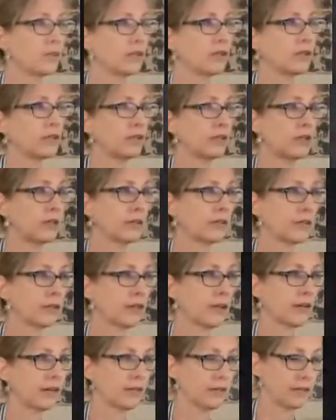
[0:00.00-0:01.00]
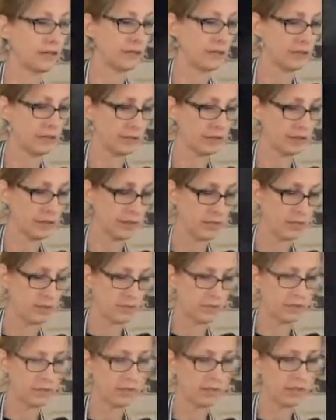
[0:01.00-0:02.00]
Okay.
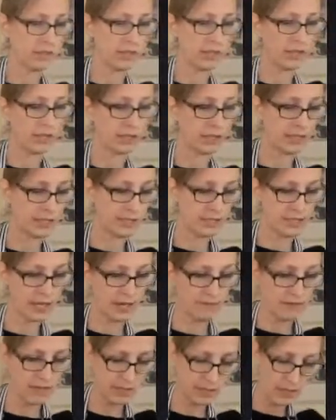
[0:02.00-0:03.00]
And I just have this